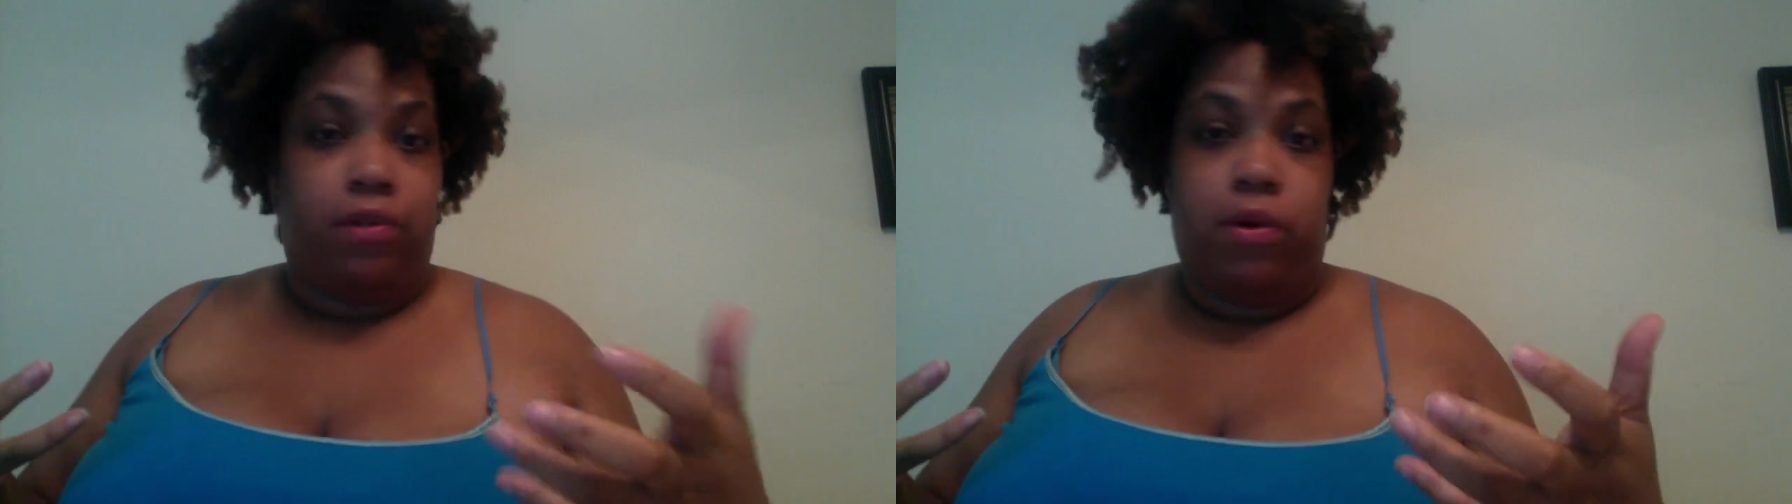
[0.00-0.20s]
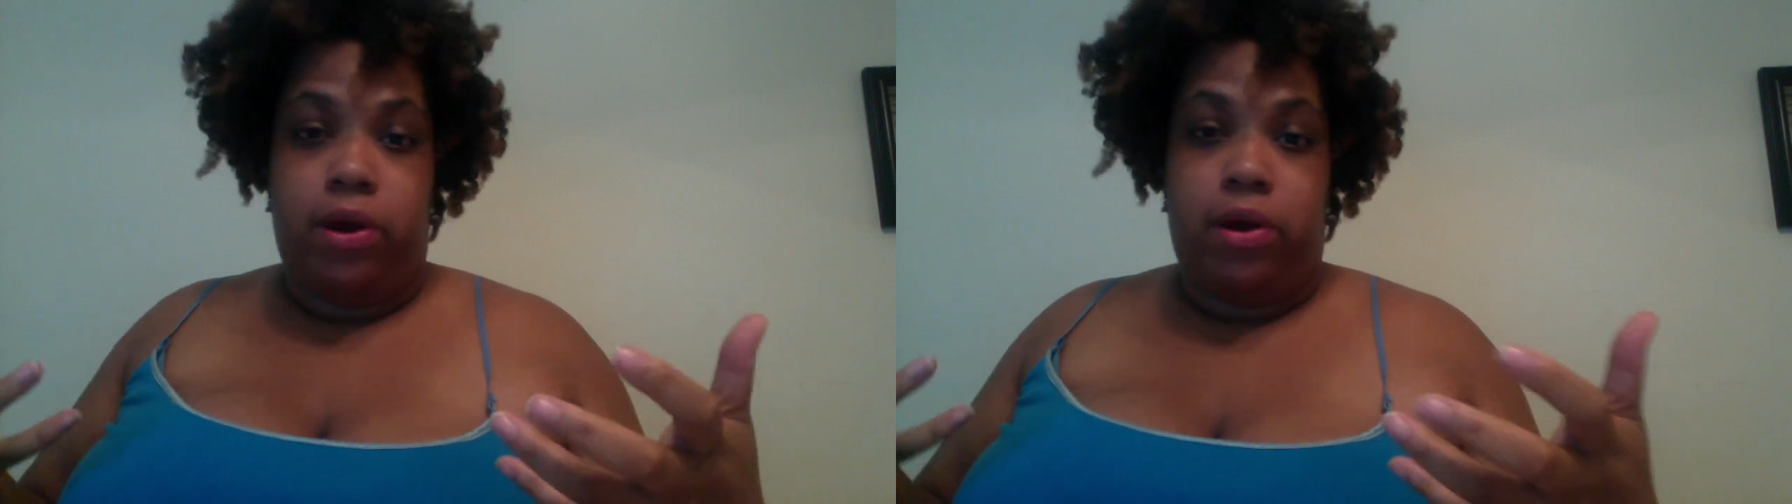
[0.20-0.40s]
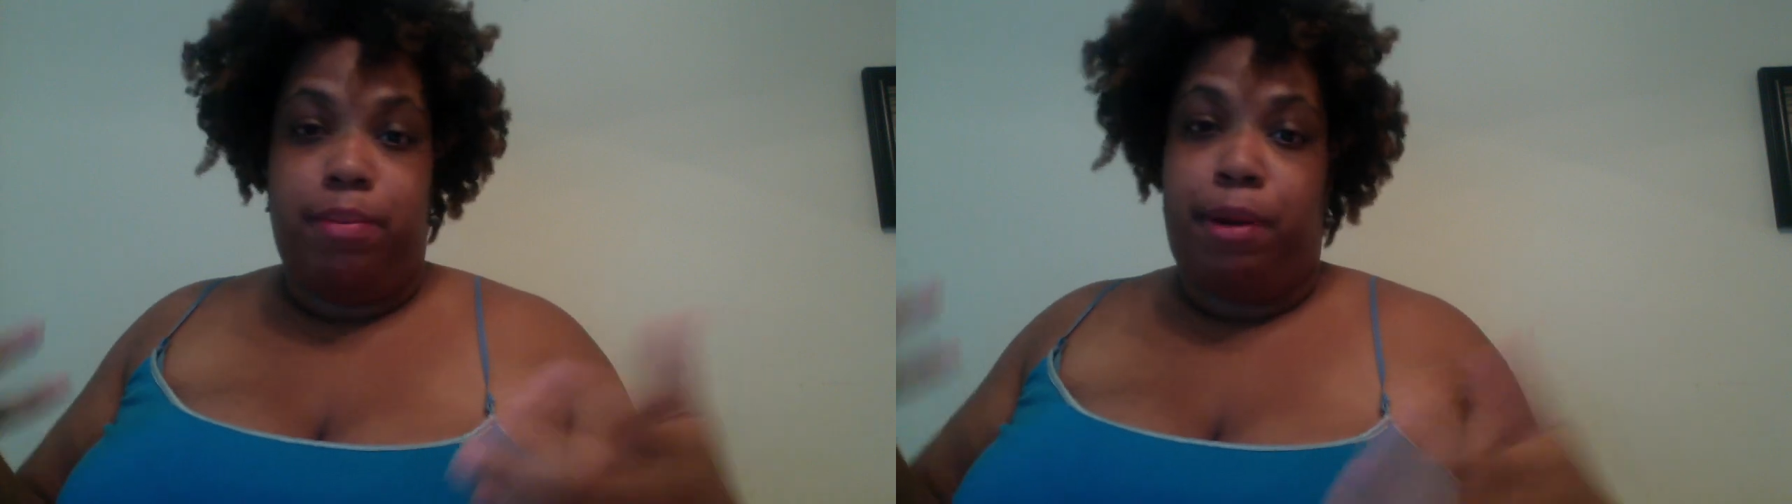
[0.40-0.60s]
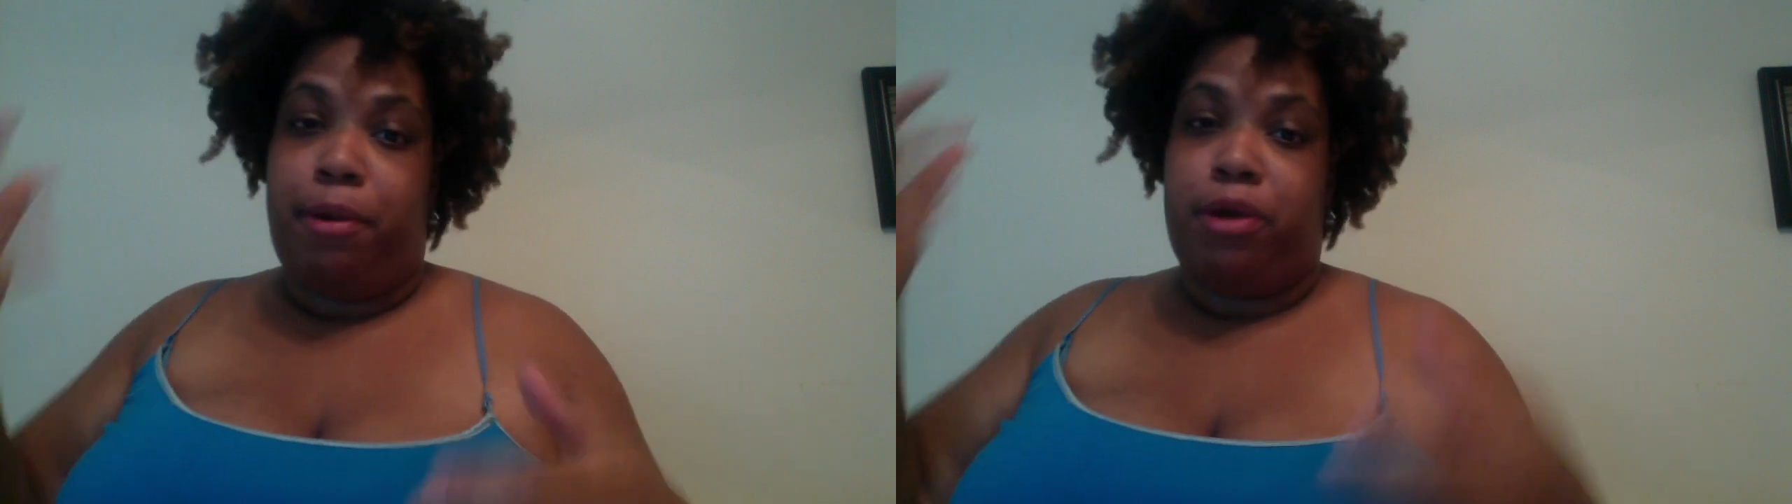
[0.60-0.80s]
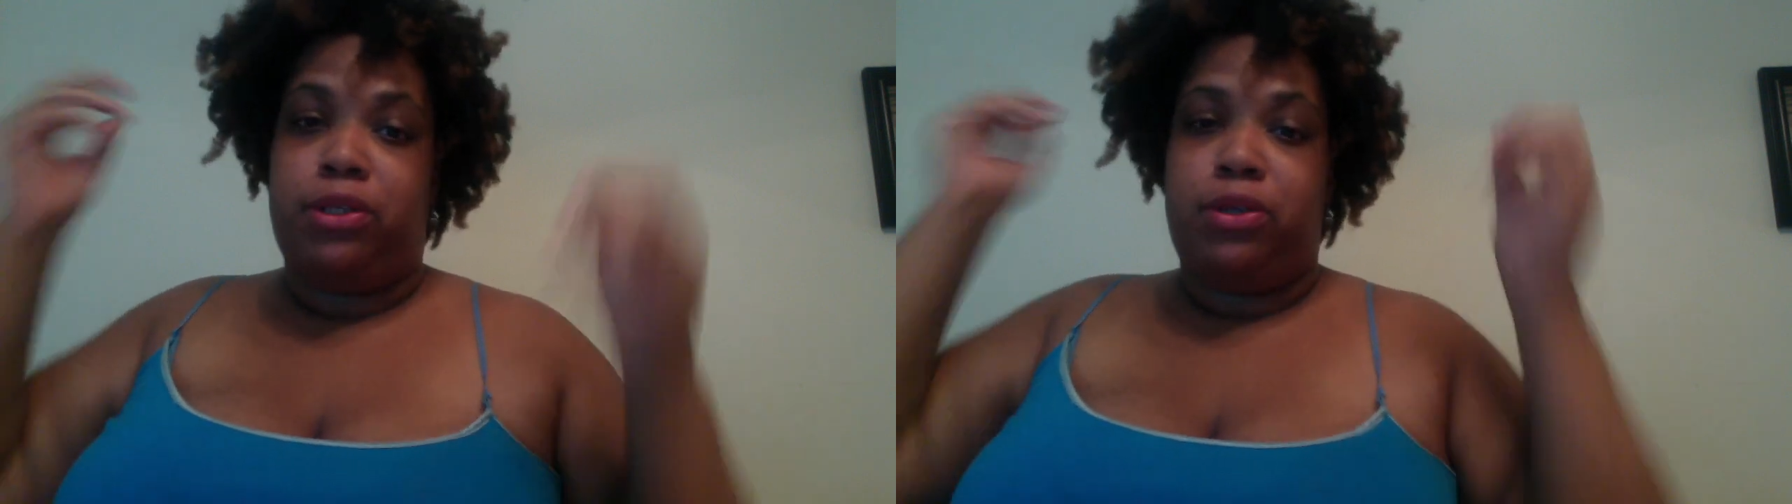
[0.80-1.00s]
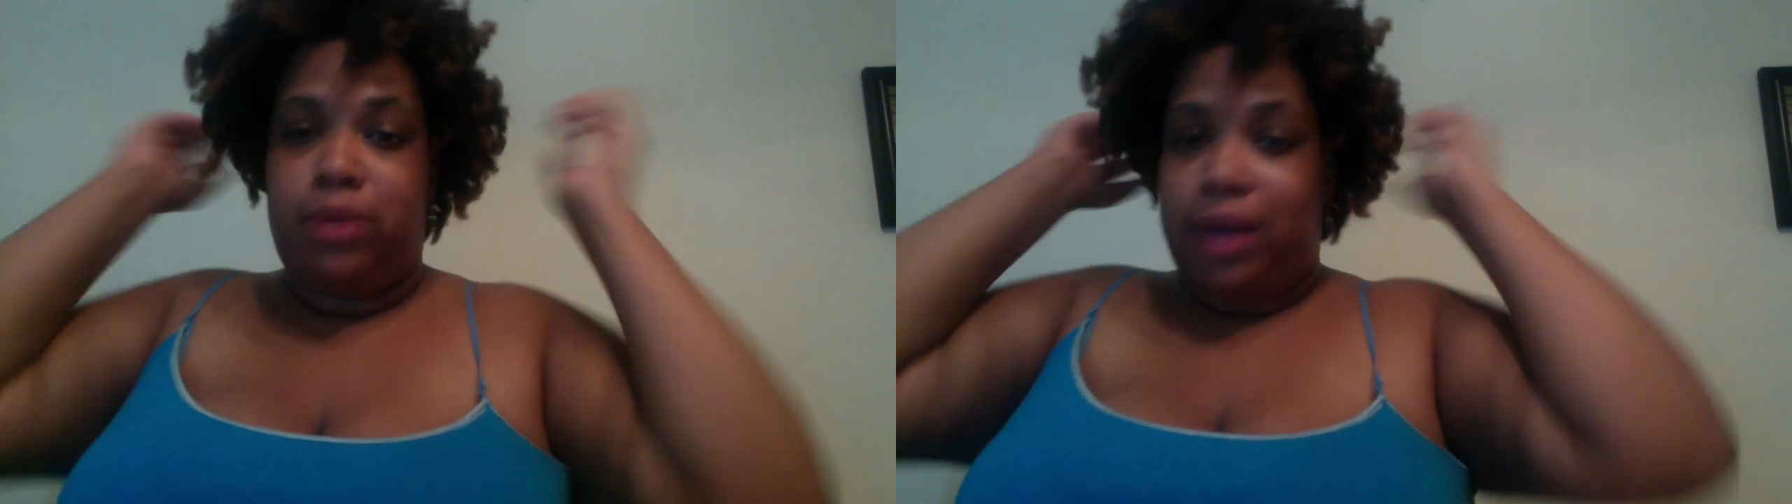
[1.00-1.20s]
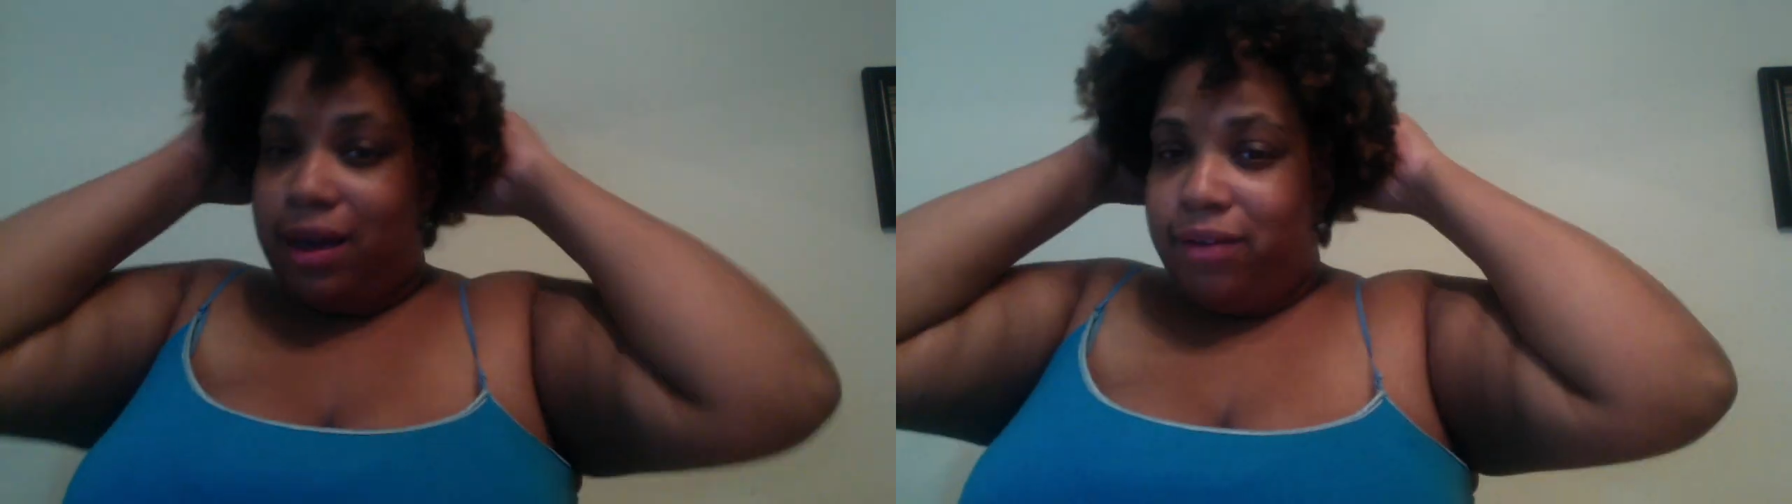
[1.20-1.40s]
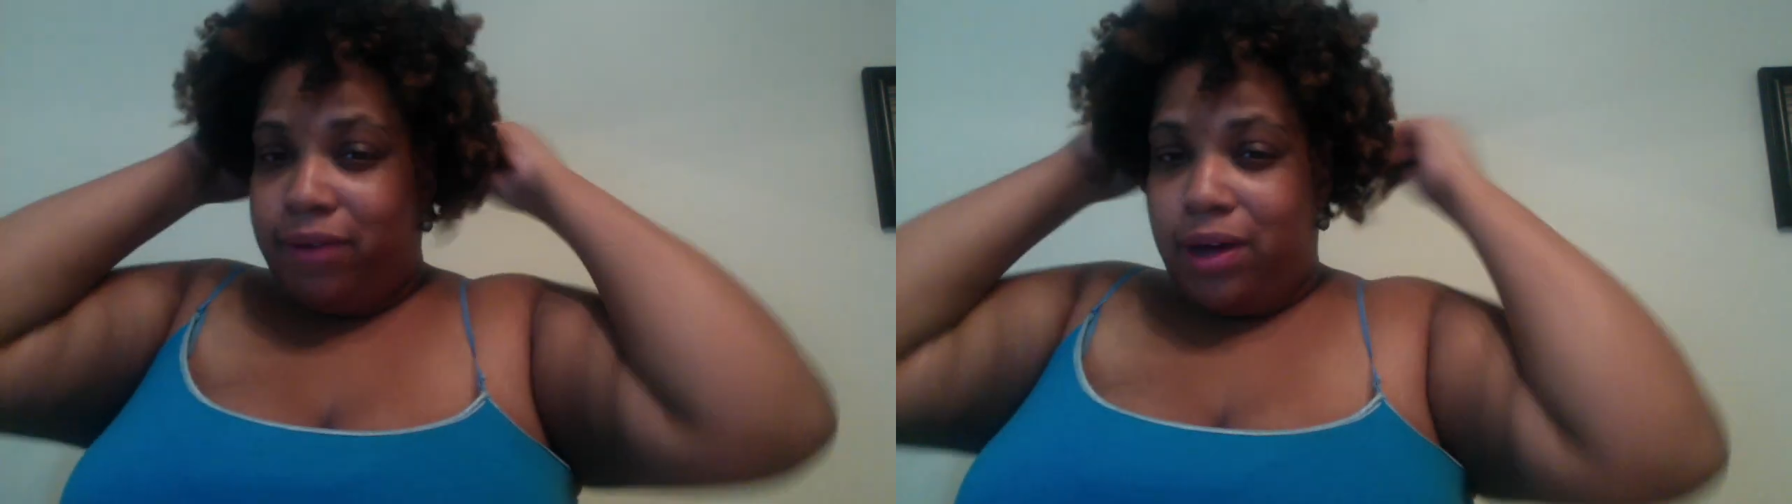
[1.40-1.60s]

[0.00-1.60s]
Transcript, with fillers: going on in my personal life.